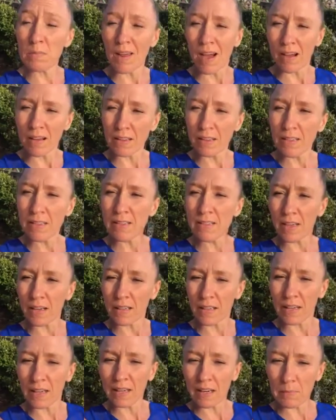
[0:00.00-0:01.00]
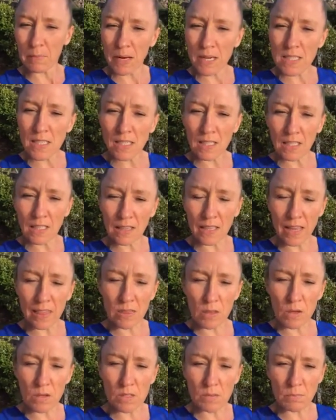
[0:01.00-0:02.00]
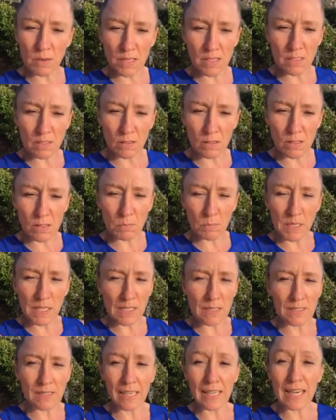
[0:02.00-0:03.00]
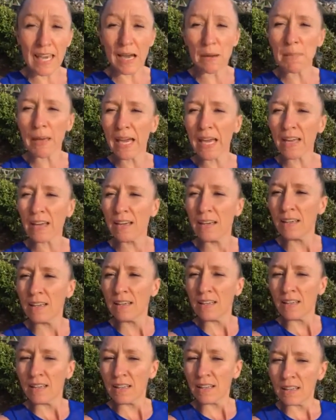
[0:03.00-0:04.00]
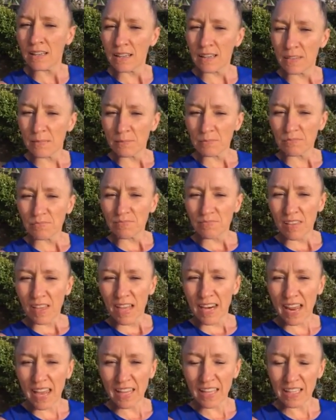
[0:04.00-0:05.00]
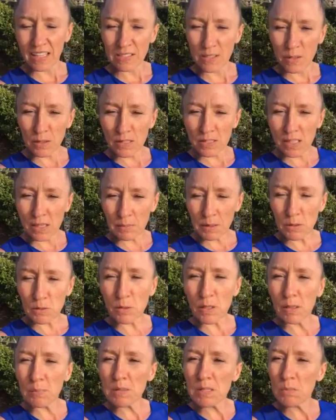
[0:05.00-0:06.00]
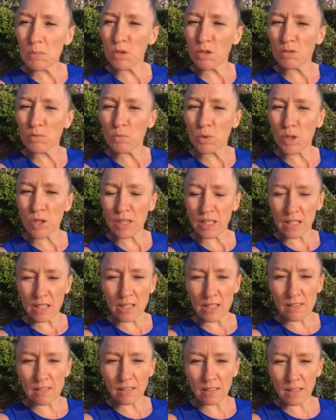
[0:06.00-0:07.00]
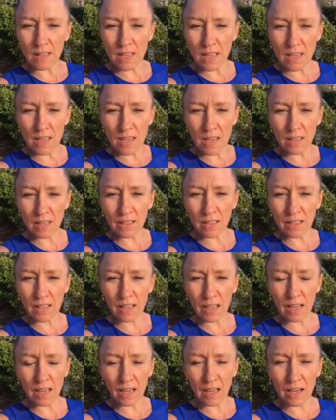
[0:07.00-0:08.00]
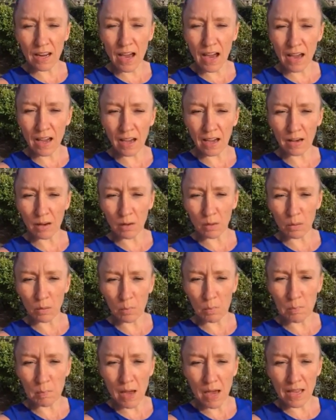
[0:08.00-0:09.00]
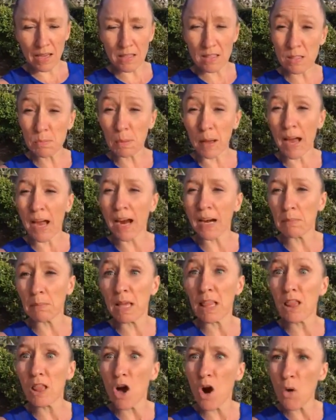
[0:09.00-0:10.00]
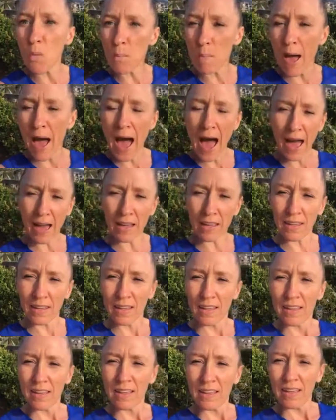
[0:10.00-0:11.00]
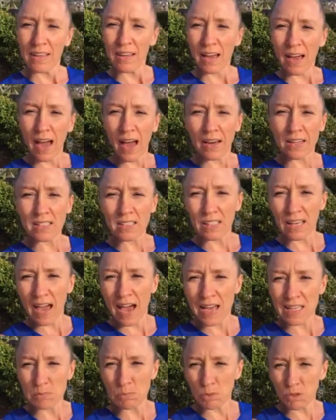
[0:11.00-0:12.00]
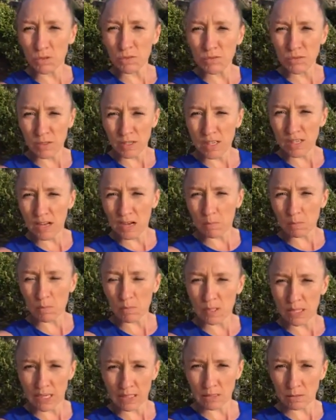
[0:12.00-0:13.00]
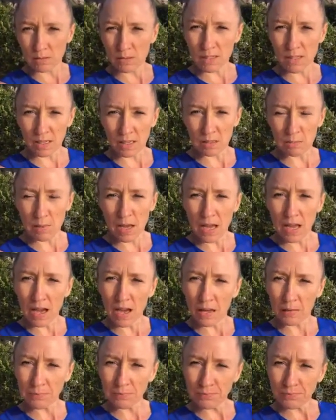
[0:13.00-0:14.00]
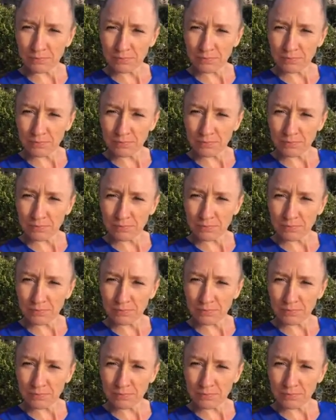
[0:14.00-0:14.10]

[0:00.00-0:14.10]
I'm not gonna suck it in. I'm actually gonna let those muscles be dynamic. And I can notice how my ribs move more easily and how my spine, my low back, actually has more freedom when I don't suck in my gut.